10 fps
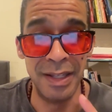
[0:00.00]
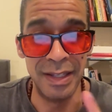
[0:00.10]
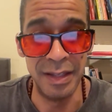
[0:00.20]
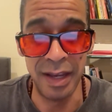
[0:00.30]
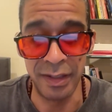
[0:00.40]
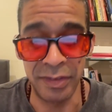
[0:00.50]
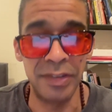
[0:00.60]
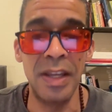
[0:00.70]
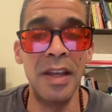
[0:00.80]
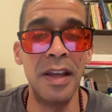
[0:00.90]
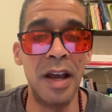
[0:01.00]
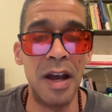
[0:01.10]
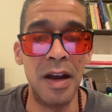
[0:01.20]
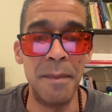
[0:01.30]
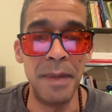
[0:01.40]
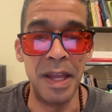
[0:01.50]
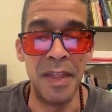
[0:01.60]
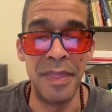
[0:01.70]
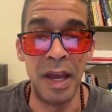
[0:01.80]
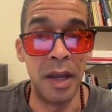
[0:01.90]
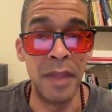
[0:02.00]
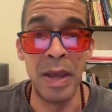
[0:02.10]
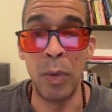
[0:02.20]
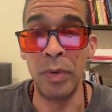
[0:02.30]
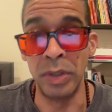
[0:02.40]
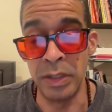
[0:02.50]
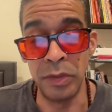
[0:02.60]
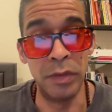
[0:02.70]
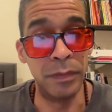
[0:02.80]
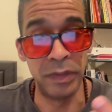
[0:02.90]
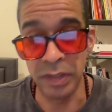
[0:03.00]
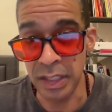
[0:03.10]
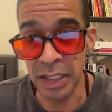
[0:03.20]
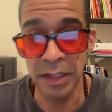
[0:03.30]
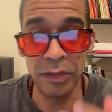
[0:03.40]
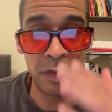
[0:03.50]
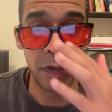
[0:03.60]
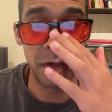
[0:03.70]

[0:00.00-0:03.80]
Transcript: Yes. And again, that will lead you to fatigue easier.